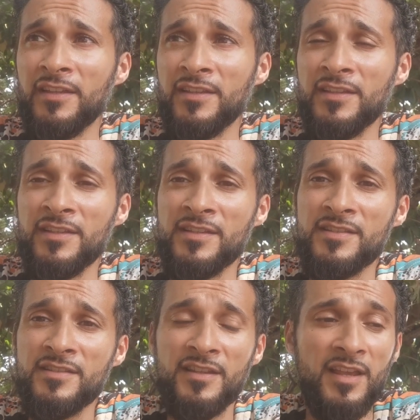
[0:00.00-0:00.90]

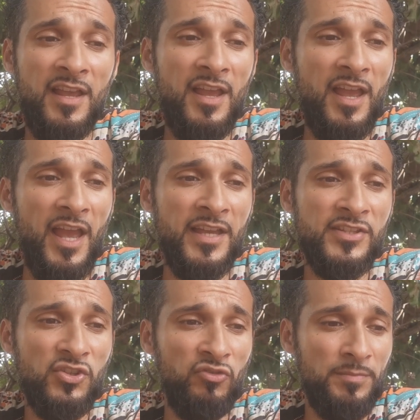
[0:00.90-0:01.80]
is a
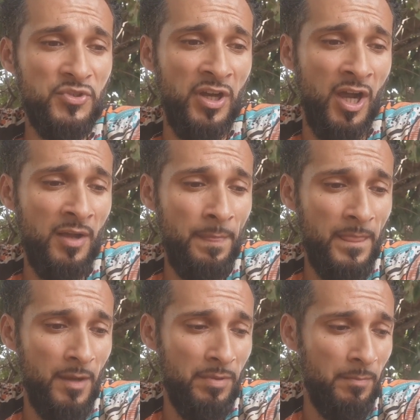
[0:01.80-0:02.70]
scripture,
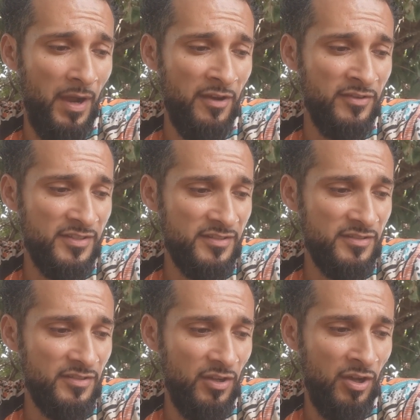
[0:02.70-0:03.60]
a
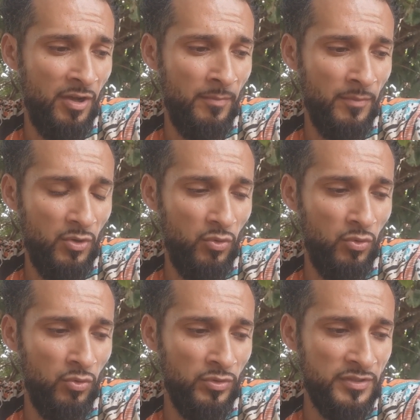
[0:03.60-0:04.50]
papyrus,
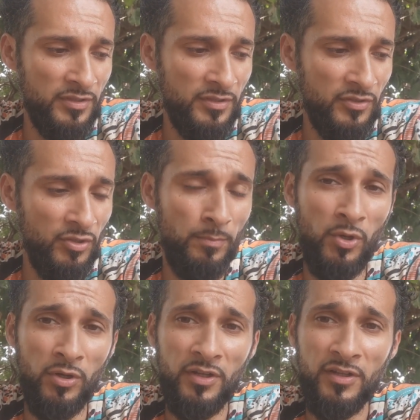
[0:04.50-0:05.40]
called the
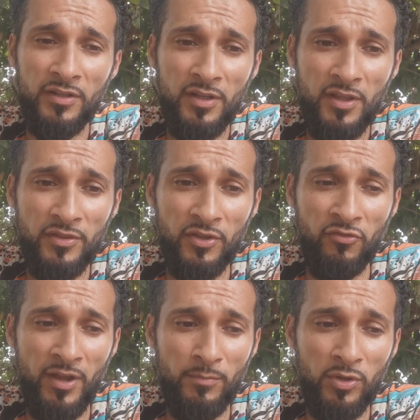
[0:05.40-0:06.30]

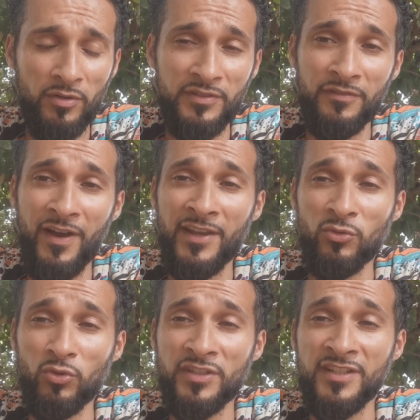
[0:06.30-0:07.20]
Great Book of Divine
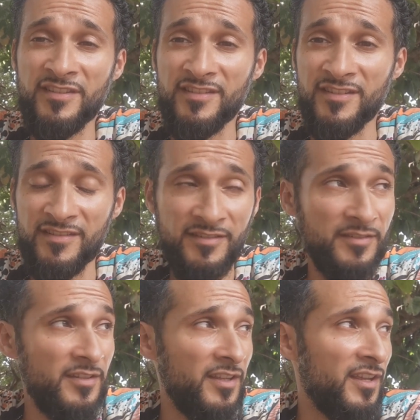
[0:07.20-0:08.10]
Ordinances,
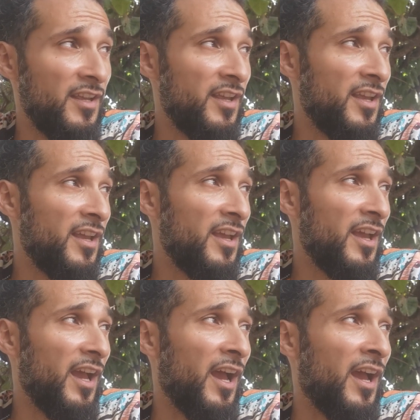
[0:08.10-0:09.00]

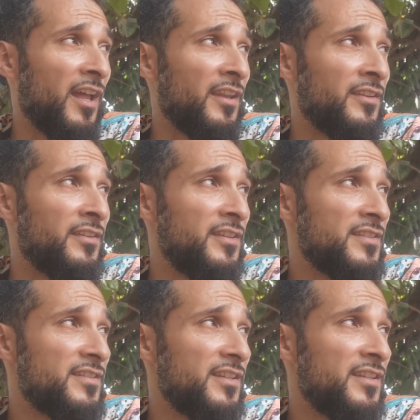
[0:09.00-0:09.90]
and
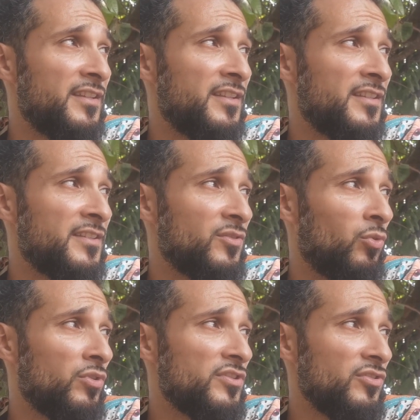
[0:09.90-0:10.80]
this is
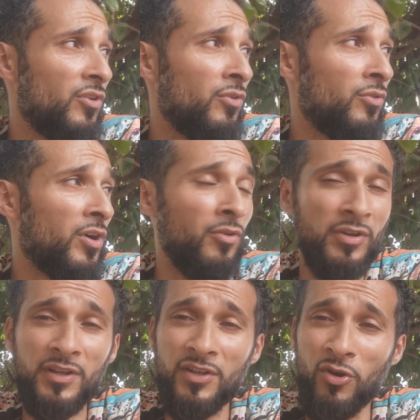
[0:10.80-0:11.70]
also
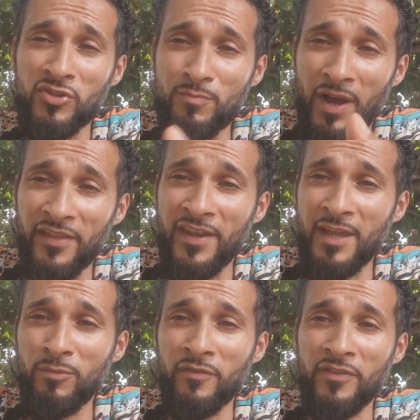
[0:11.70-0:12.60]
goes by the
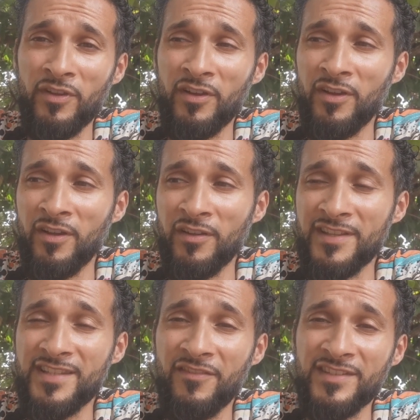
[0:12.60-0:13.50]
name of the
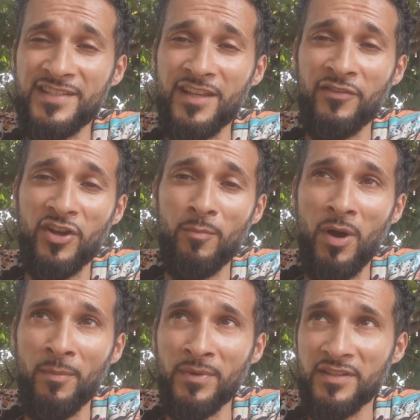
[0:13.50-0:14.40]
77
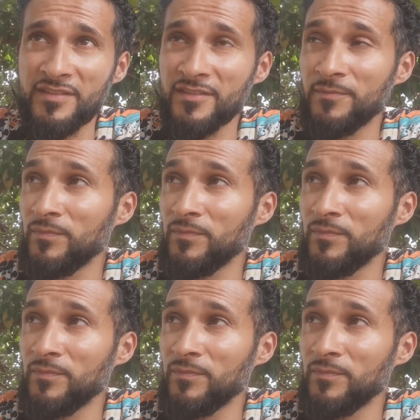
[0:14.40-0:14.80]
Commandments.